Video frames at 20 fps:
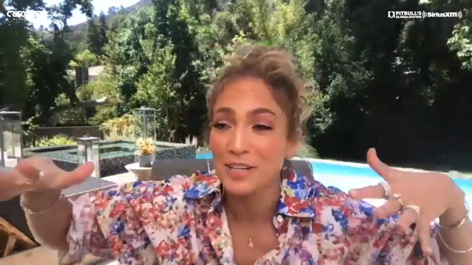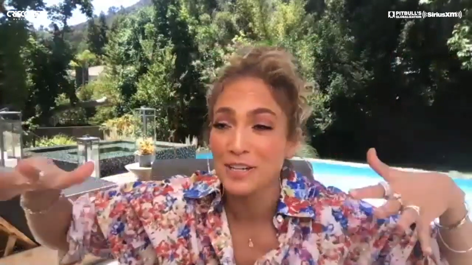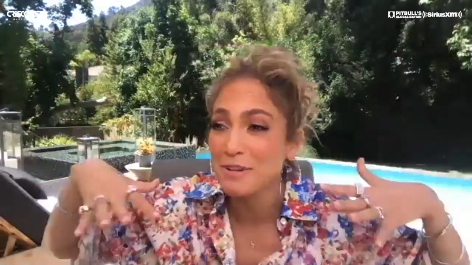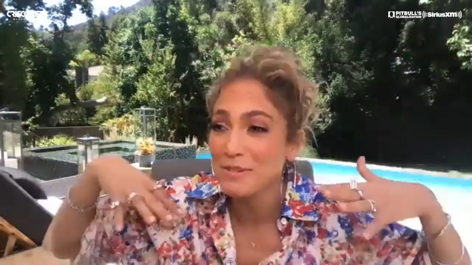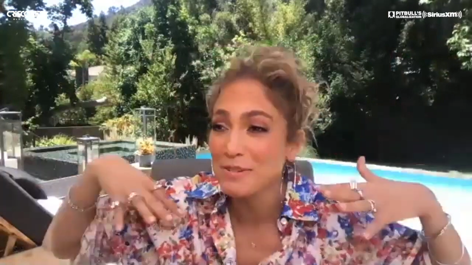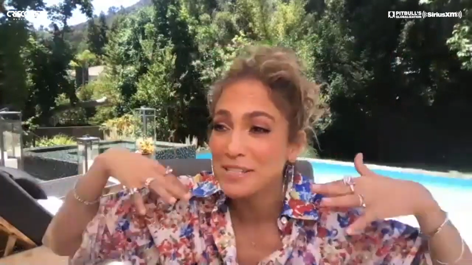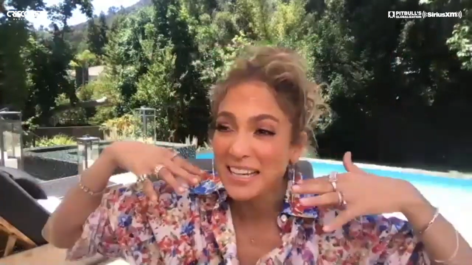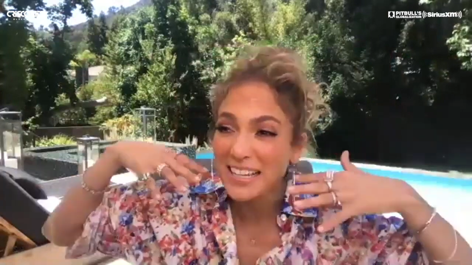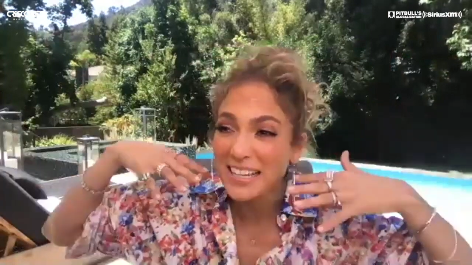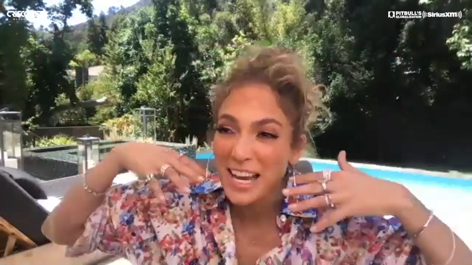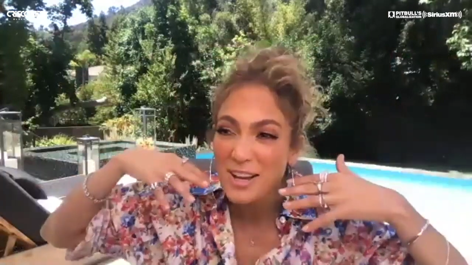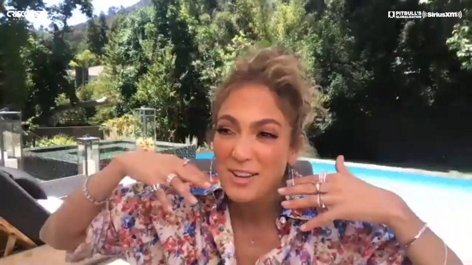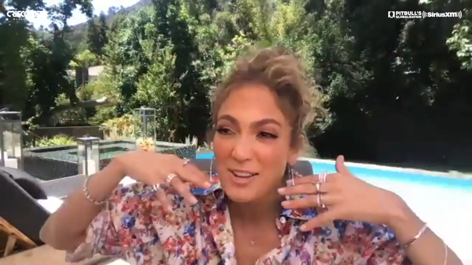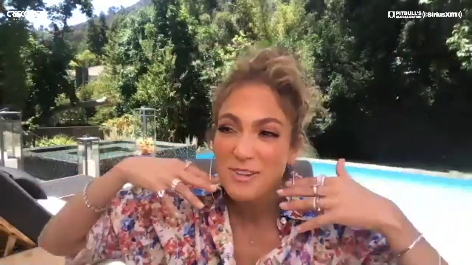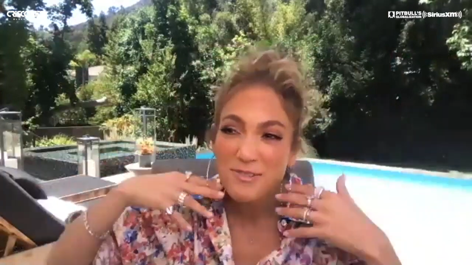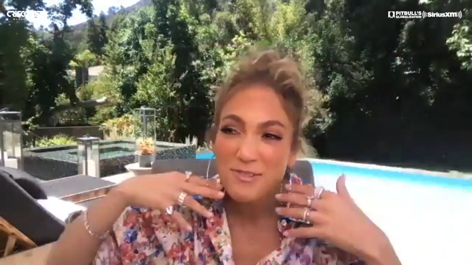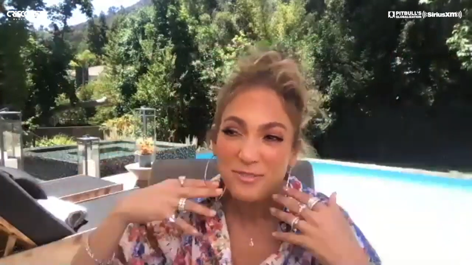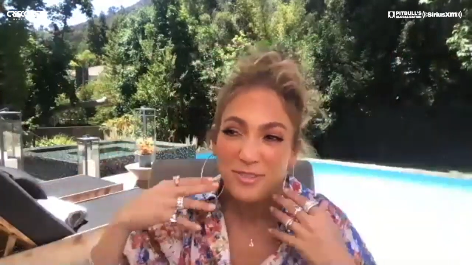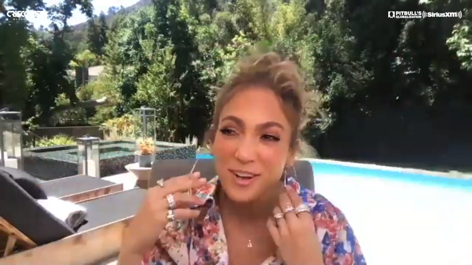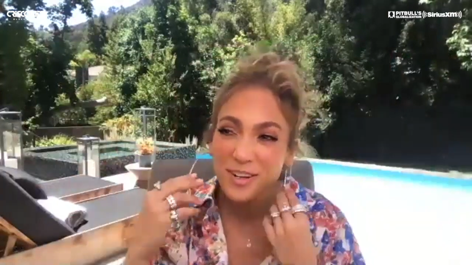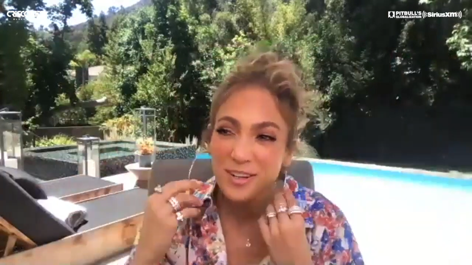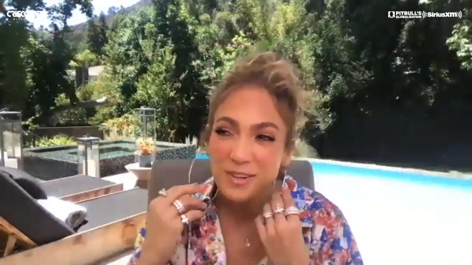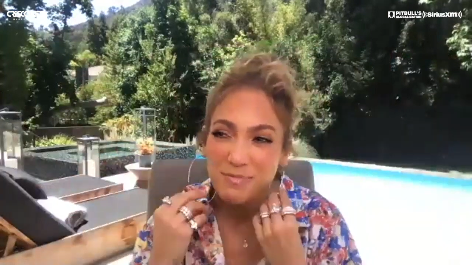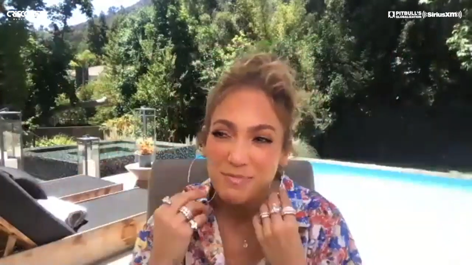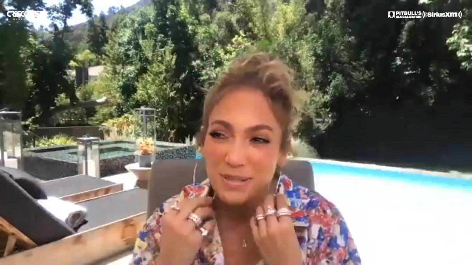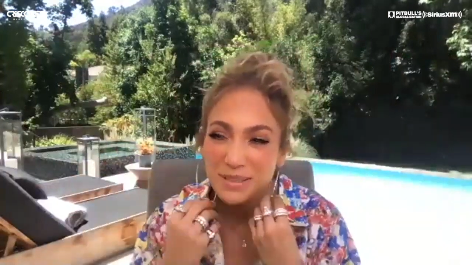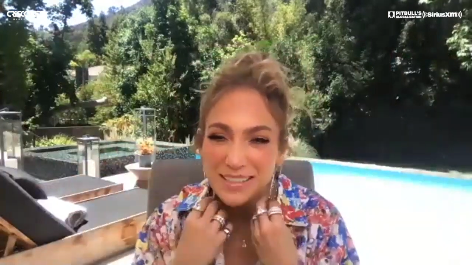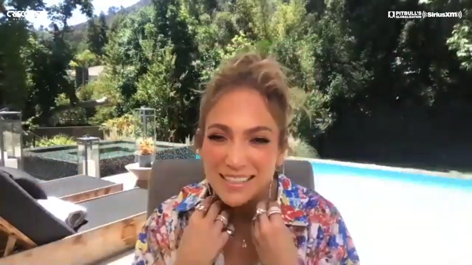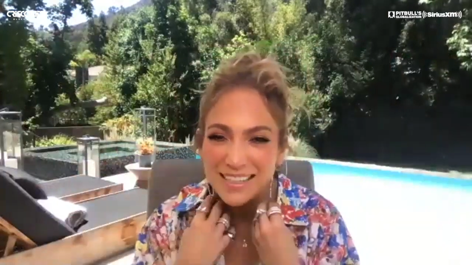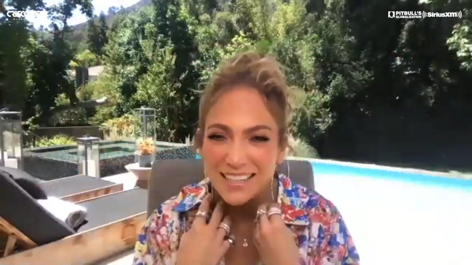And he was like, can you
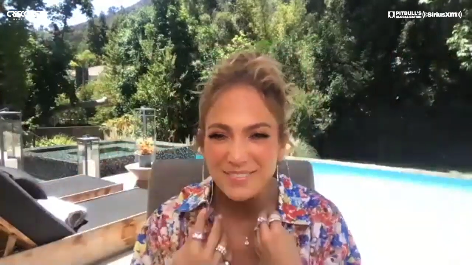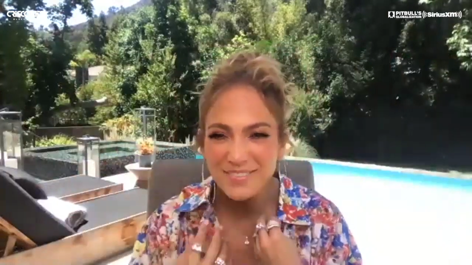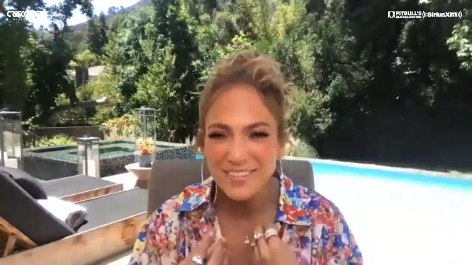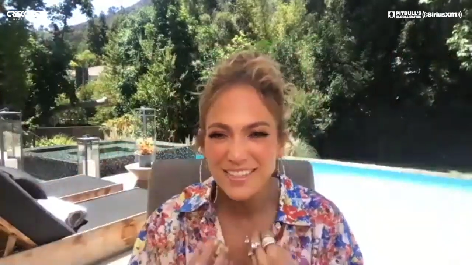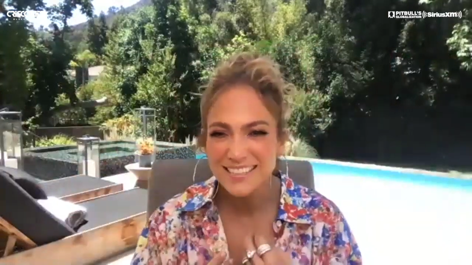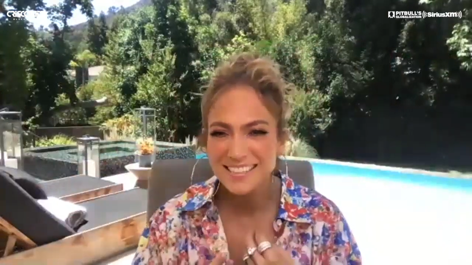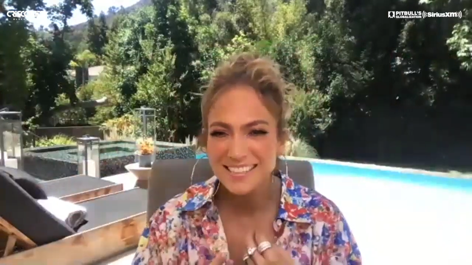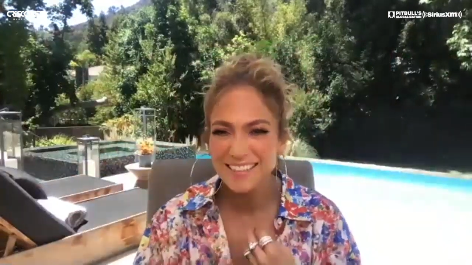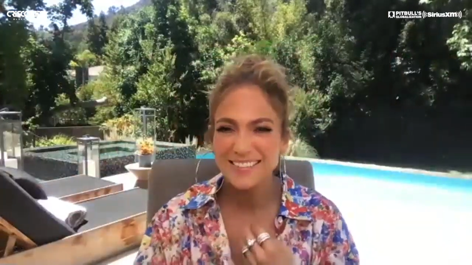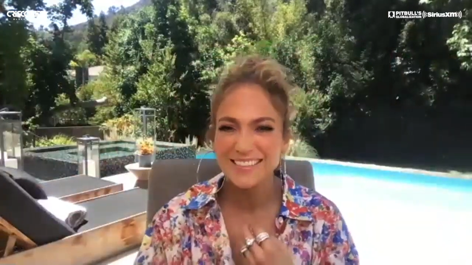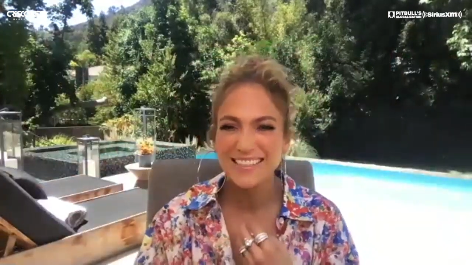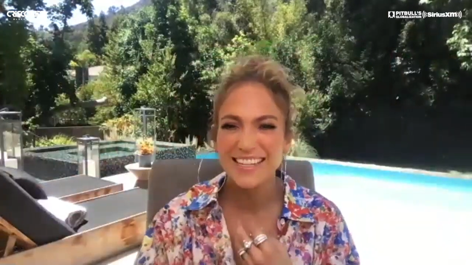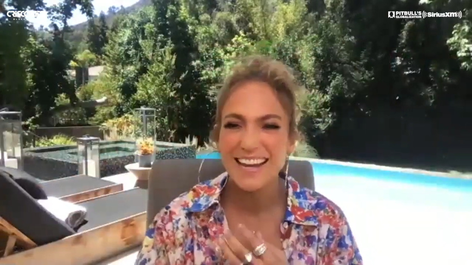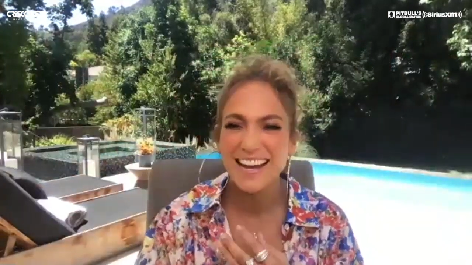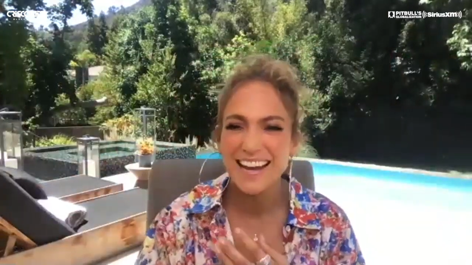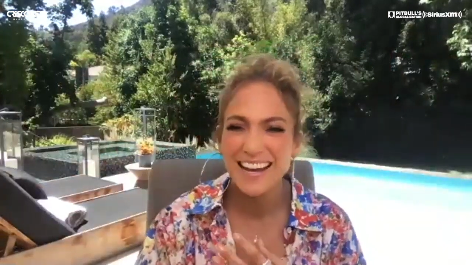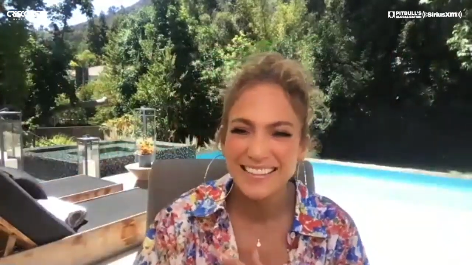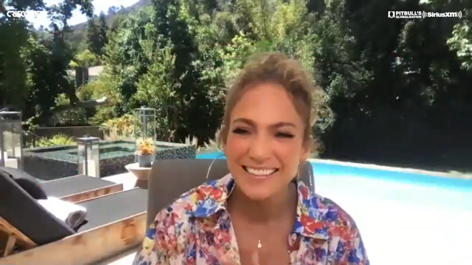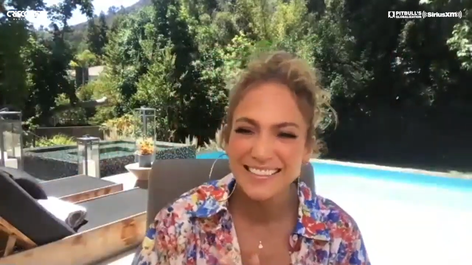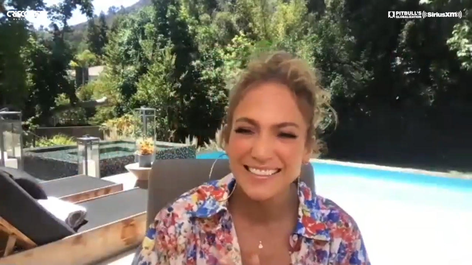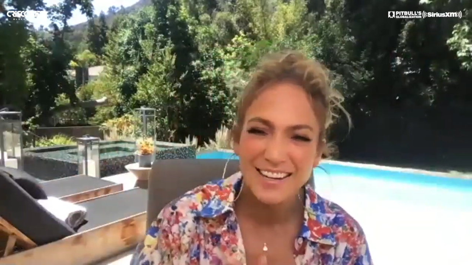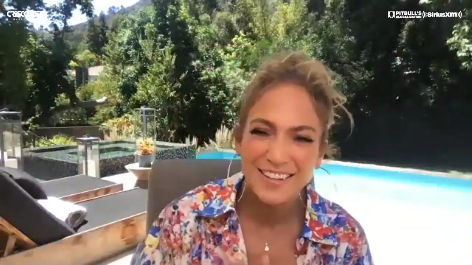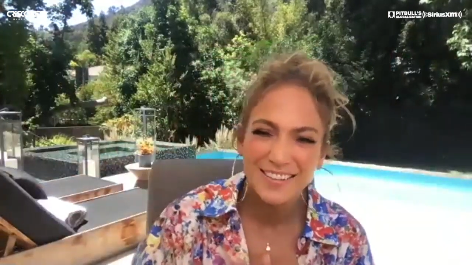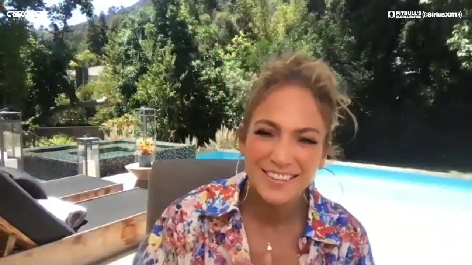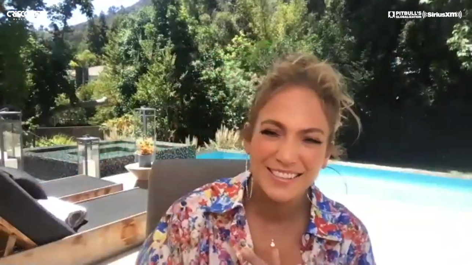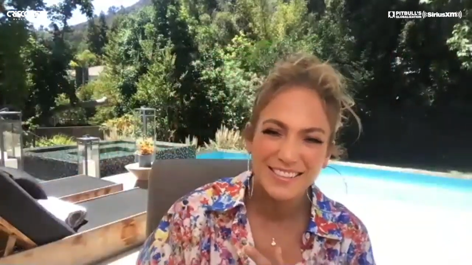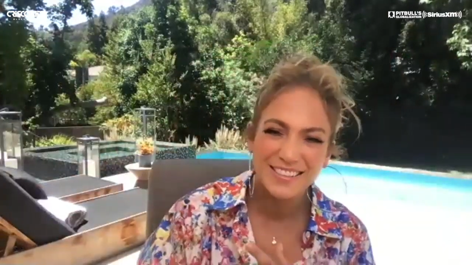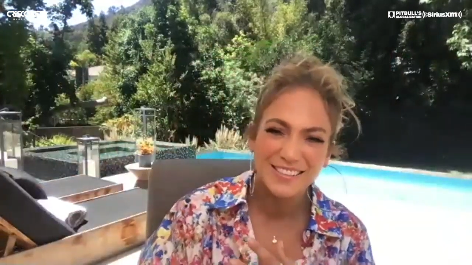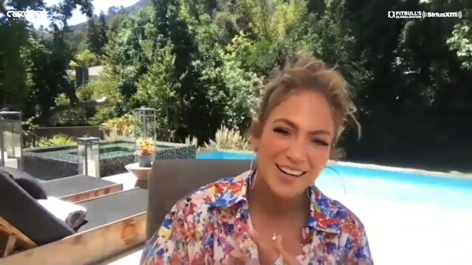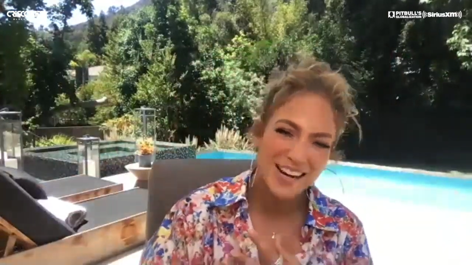fucking believe this? I was like, I
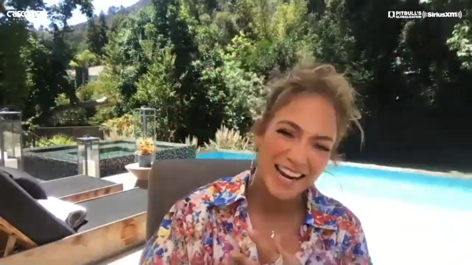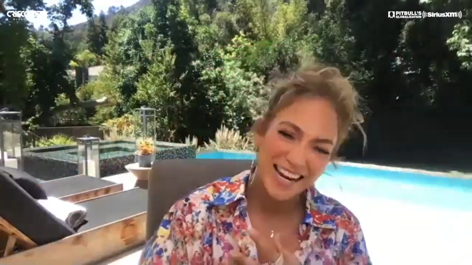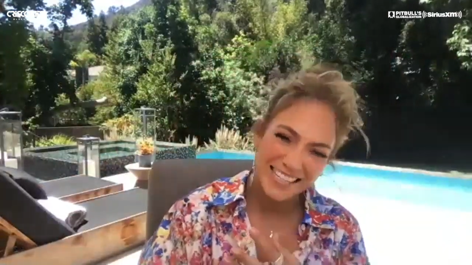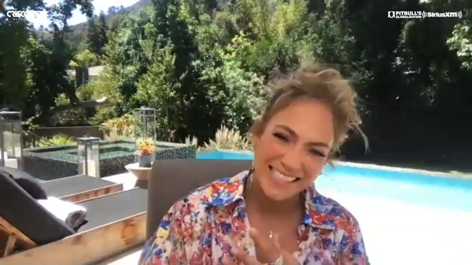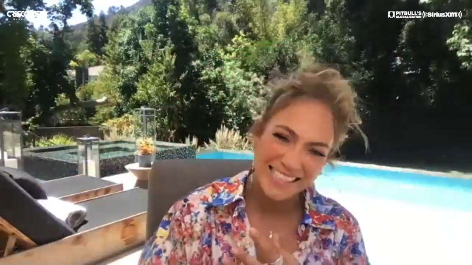know, it's